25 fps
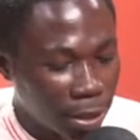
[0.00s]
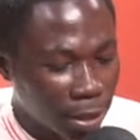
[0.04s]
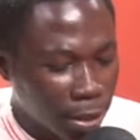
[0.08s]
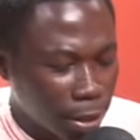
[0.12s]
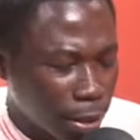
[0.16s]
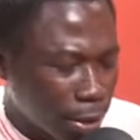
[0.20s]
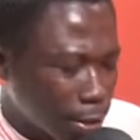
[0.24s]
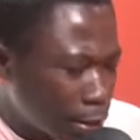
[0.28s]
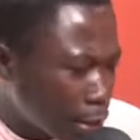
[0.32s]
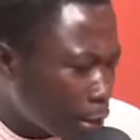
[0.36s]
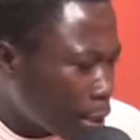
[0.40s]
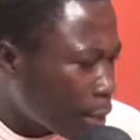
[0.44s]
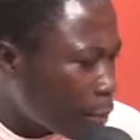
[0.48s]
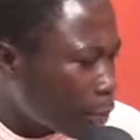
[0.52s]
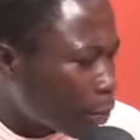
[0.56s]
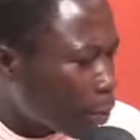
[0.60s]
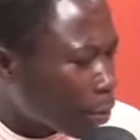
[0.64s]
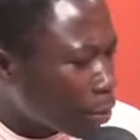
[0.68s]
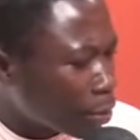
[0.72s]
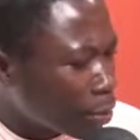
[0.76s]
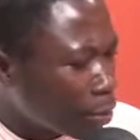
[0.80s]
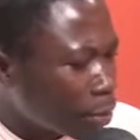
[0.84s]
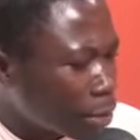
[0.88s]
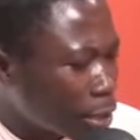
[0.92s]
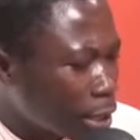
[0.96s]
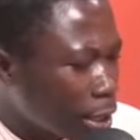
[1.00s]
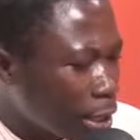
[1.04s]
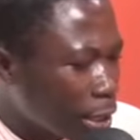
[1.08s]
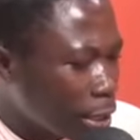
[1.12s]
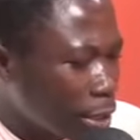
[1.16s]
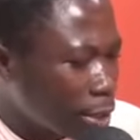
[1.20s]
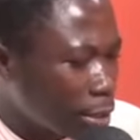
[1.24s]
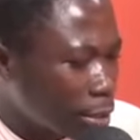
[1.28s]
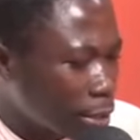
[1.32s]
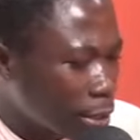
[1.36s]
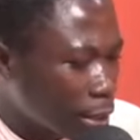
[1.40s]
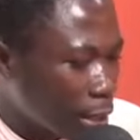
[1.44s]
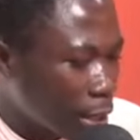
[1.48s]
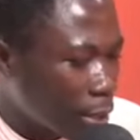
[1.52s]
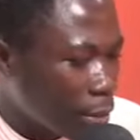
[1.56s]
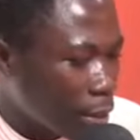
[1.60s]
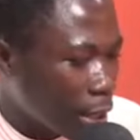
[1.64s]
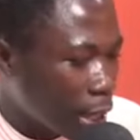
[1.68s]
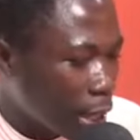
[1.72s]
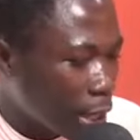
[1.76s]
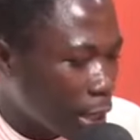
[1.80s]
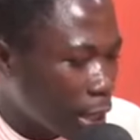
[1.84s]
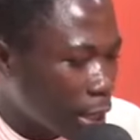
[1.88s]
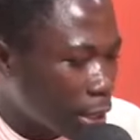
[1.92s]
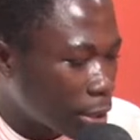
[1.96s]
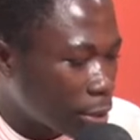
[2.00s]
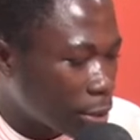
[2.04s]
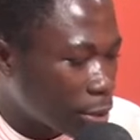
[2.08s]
Tina Boy, me say, hey, get you out there.